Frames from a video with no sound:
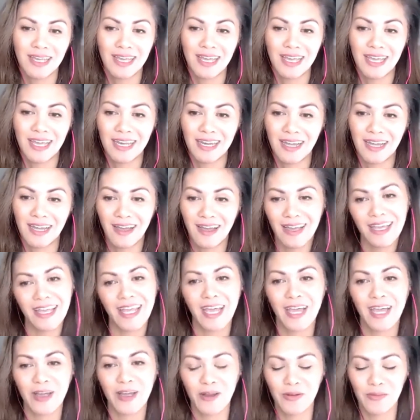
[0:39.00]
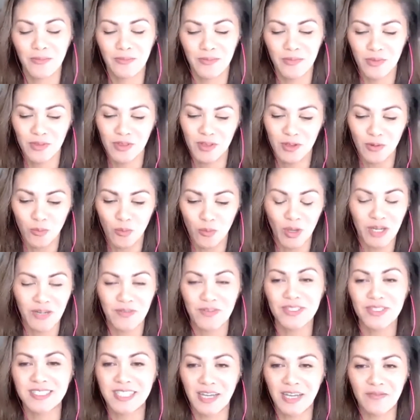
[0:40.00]
And I am the one of
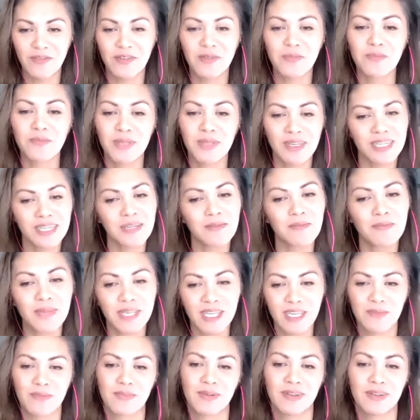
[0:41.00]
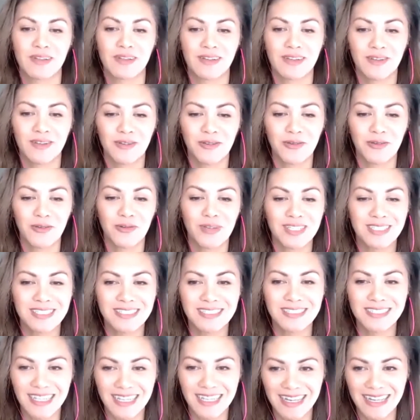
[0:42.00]
7 billion people who is
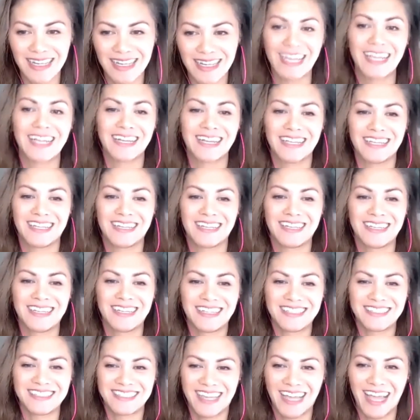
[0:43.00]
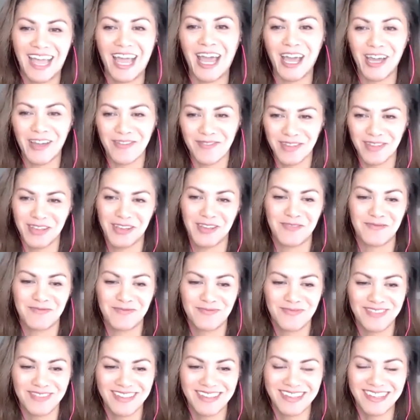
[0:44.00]
delighted to have
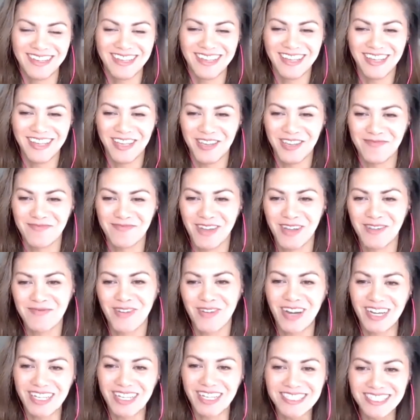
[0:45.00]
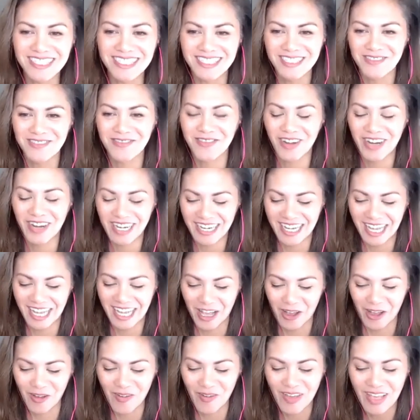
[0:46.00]
him in my presence right
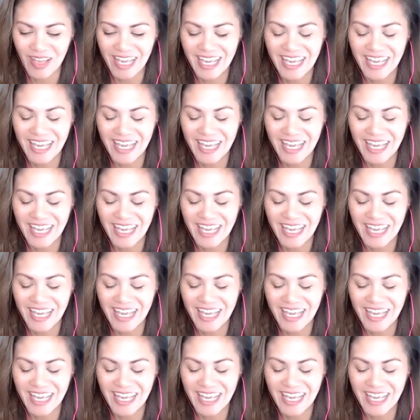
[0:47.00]
now.